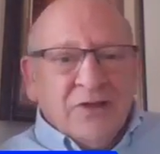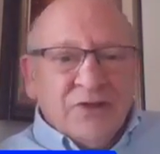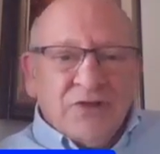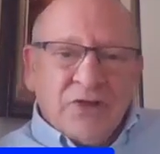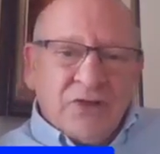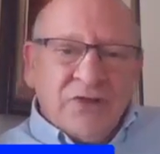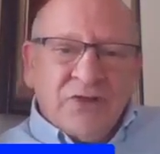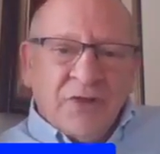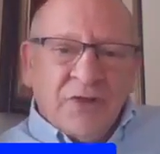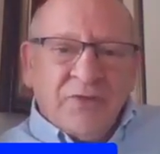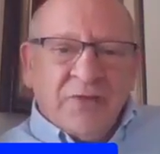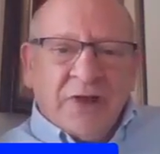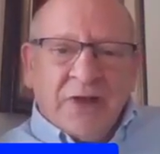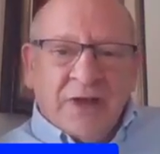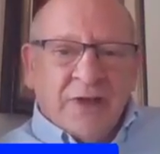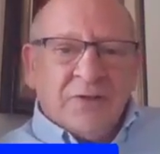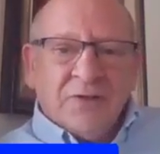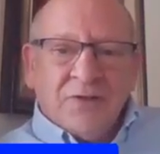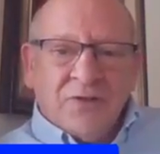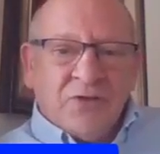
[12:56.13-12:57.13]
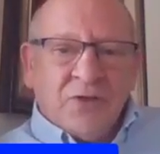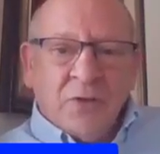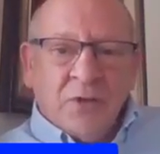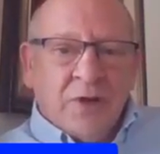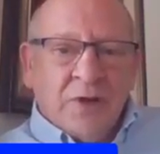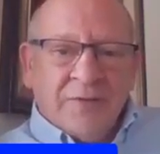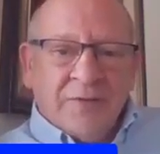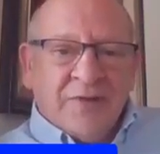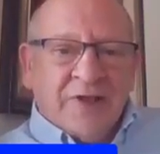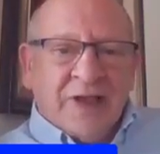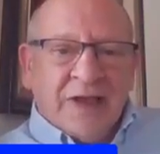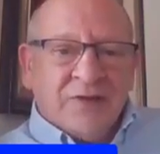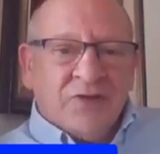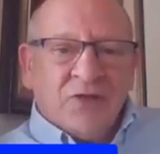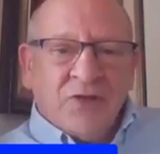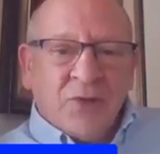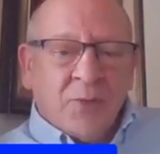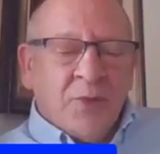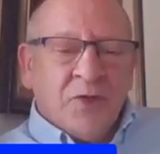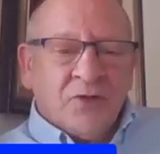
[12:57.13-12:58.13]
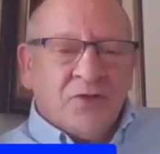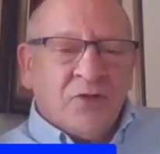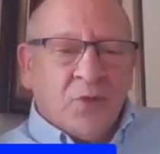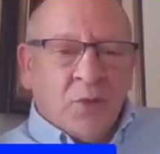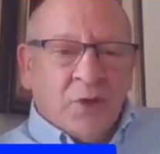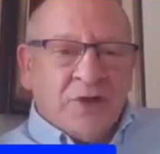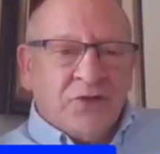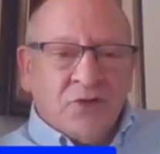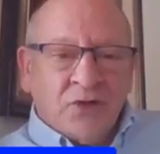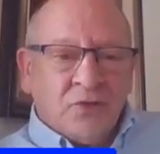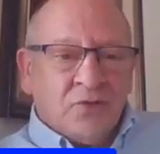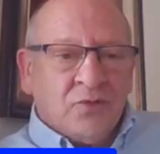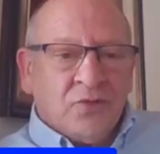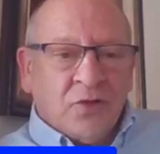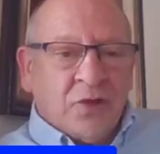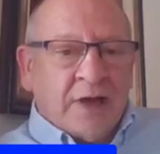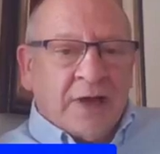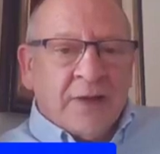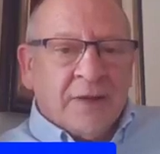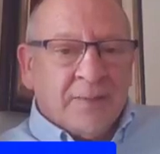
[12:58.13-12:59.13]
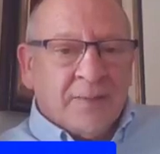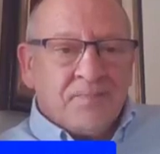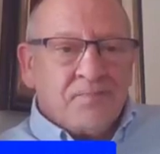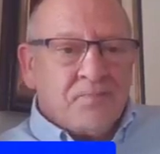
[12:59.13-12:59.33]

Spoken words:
certificate to whoever gets the most questions right.